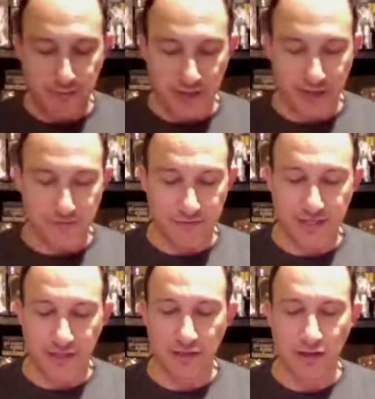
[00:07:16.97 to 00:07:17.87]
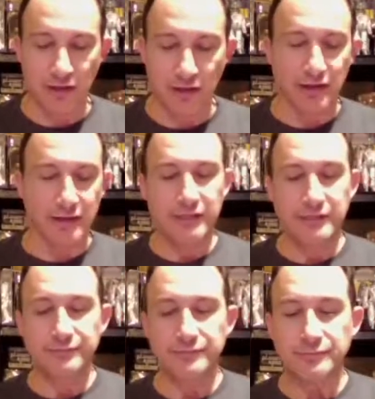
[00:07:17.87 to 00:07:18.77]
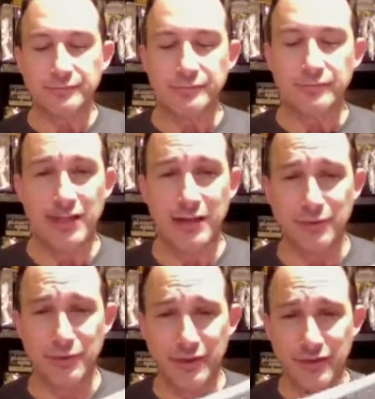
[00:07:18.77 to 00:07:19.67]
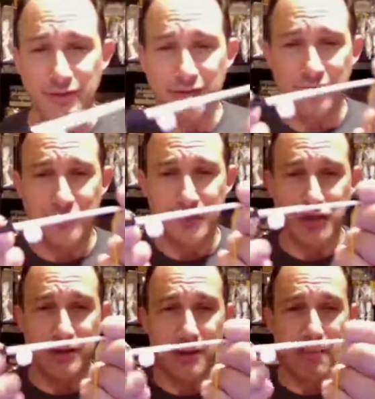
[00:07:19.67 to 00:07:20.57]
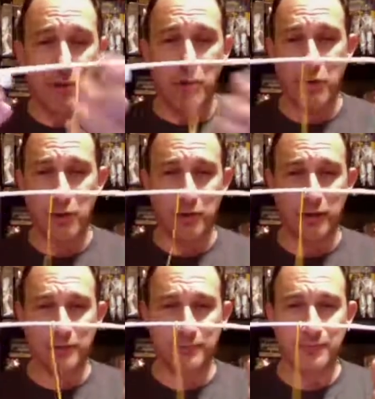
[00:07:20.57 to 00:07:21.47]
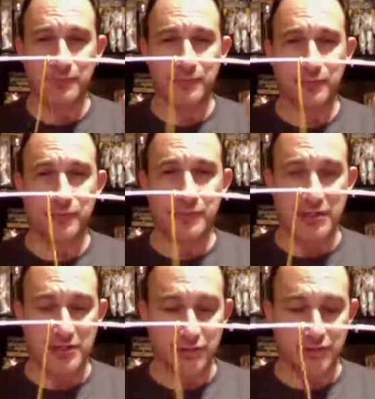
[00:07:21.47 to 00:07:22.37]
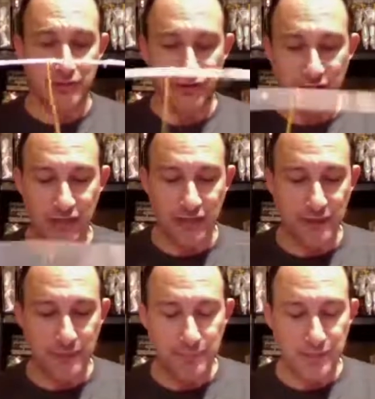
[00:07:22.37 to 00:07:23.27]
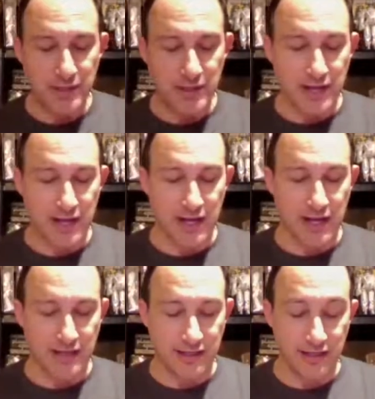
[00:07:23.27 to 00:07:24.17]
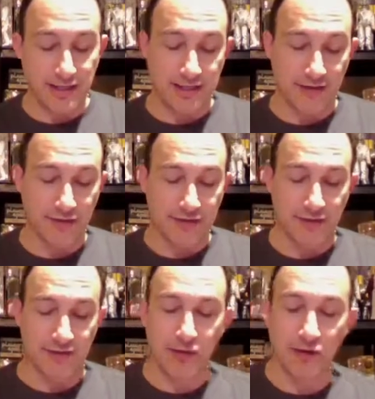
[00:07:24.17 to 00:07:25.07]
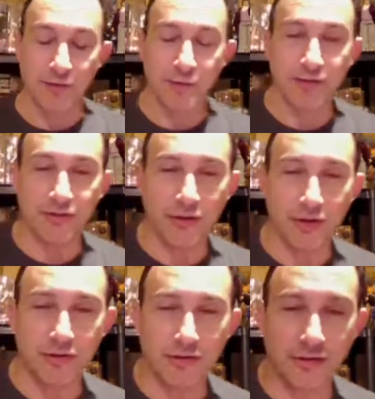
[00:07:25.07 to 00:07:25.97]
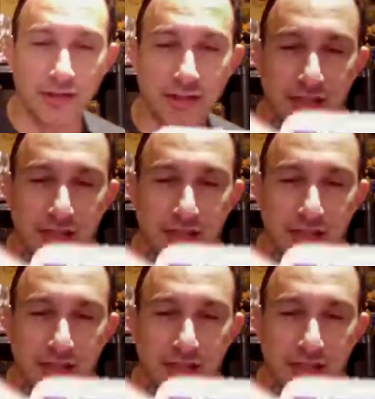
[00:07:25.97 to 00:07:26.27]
And if you take a look, he comes with his fishing pole, as you can see. And it definitely is off the card because the hooks are still